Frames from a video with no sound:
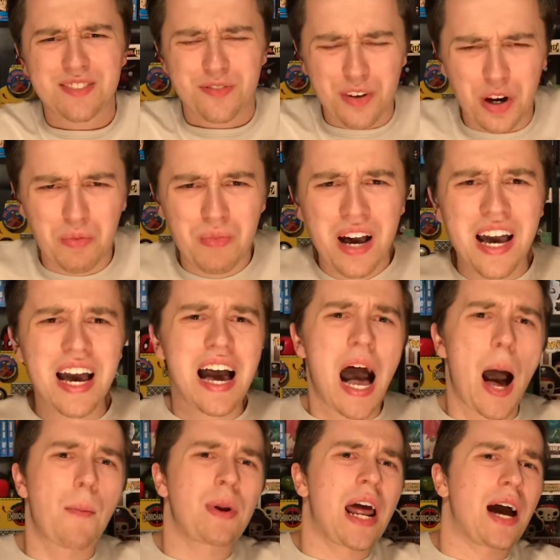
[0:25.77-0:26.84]
film,
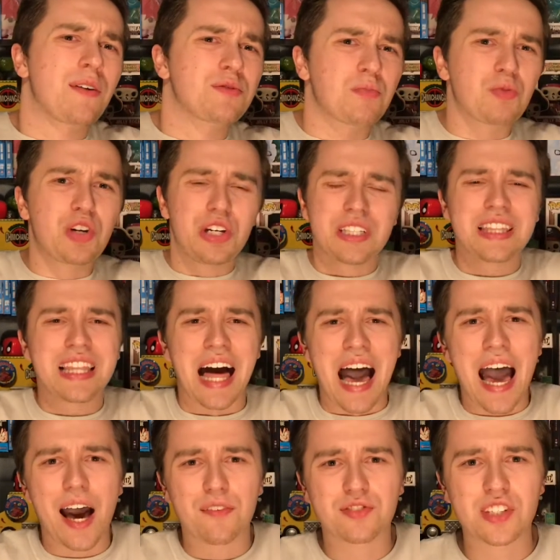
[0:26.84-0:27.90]
I'm going to have some good
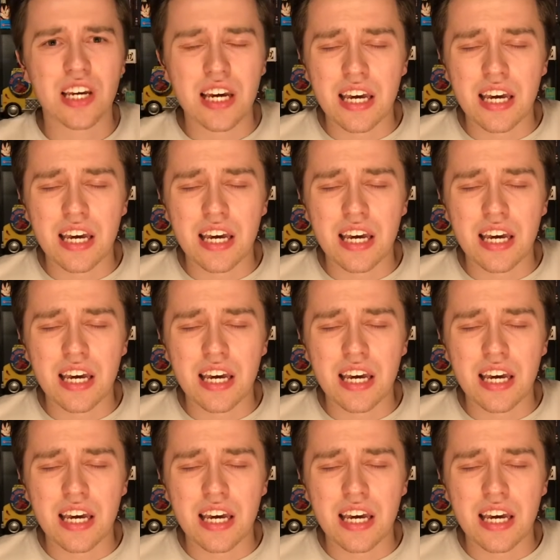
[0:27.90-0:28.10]
laughs,